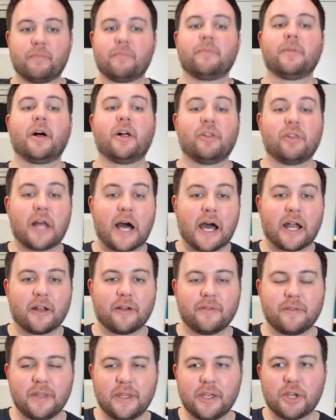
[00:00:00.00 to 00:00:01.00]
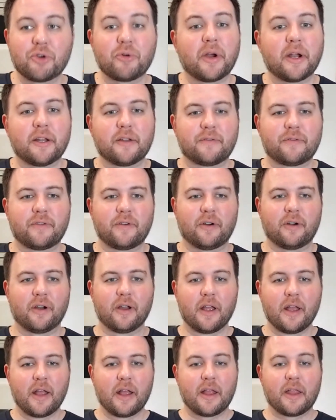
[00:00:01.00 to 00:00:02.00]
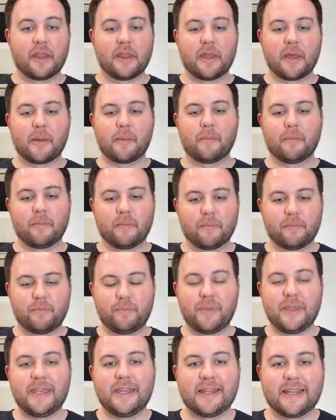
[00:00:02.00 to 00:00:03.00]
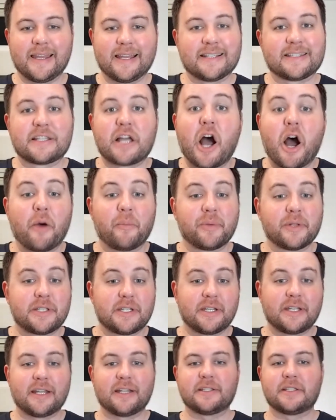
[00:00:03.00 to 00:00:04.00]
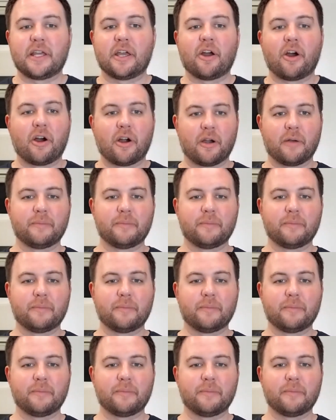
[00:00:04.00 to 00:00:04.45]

a lot of the credit for them being as competent as they are